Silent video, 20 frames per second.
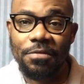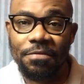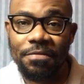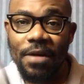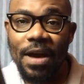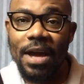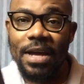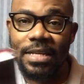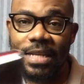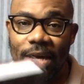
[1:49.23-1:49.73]

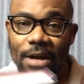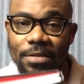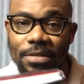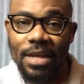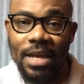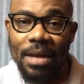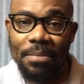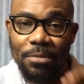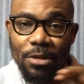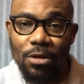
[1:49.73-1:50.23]
find out that
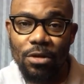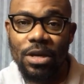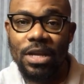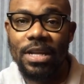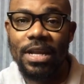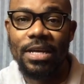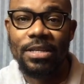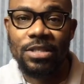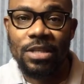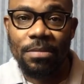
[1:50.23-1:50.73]
I'm looking
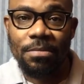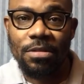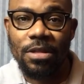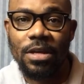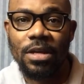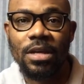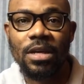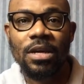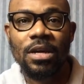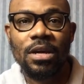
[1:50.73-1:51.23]
at something,
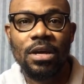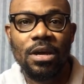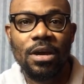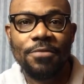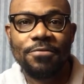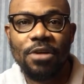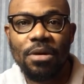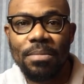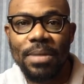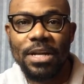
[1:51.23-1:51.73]
I've
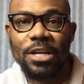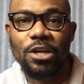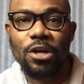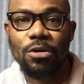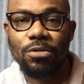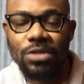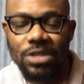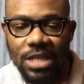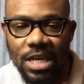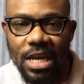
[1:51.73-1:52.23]
got my
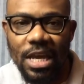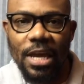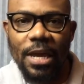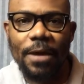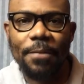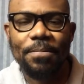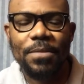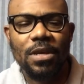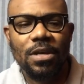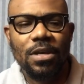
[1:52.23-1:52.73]
notes here.
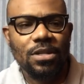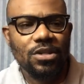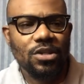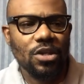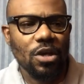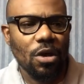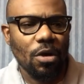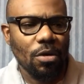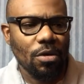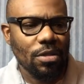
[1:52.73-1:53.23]

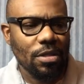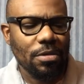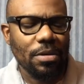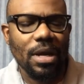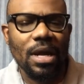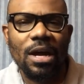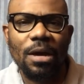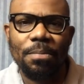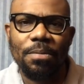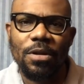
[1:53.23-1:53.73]
So there are a
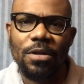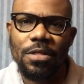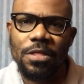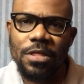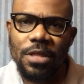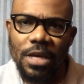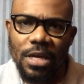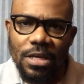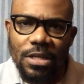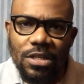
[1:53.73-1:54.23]
couple of
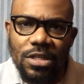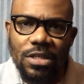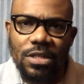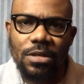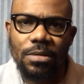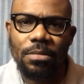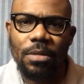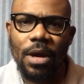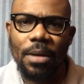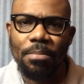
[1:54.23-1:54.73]
things,
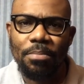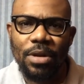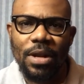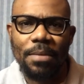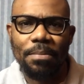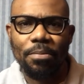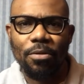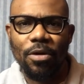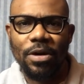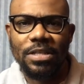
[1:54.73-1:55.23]
bullet
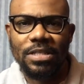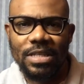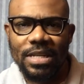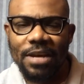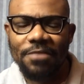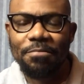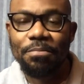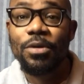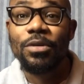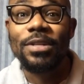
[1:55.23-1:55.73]
points that
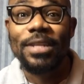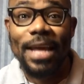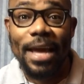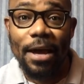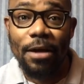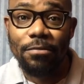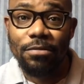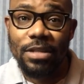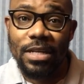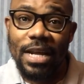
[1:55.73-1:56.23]
I've put
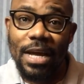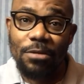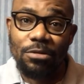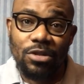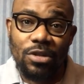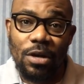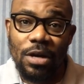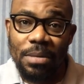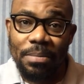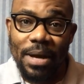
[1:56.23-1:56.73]
down that I'll
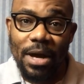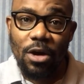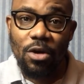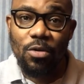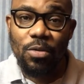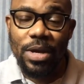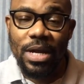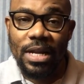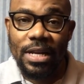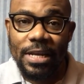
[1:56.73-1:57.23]
talk about
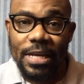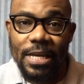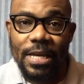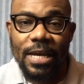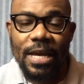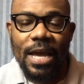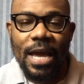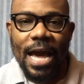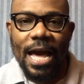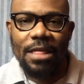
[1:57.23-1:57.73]
quickly,
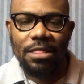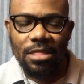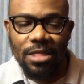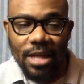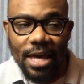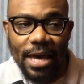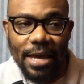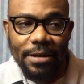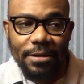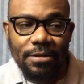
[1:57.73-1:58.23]
and
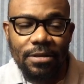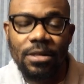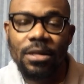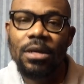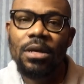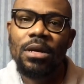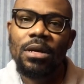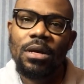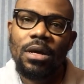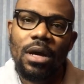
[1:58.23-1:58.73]
then
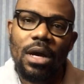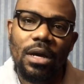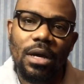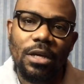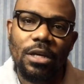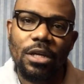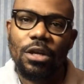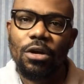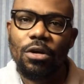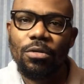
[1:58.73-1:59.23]

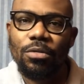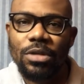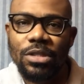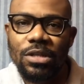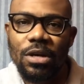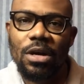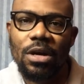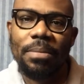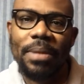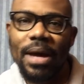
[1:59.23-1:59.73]
we
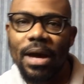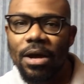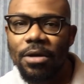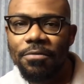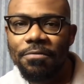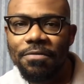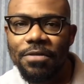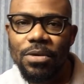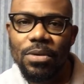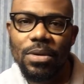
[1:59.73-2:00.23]
talk about a
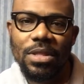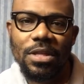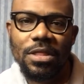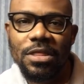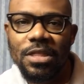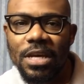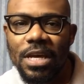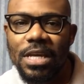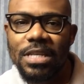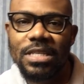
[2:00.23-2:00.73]
few other
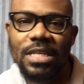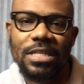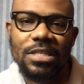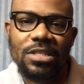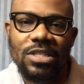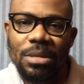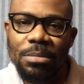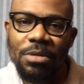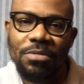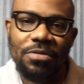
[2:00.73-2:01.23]
things. And
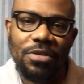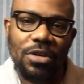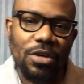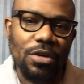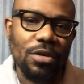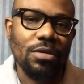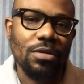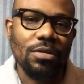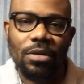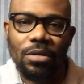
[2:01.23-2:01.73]
some of
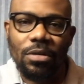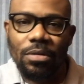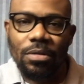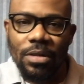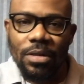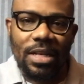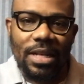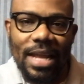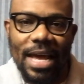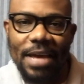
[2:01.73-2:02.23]
you
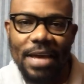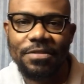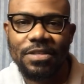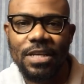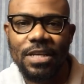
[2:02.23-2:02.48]
on the live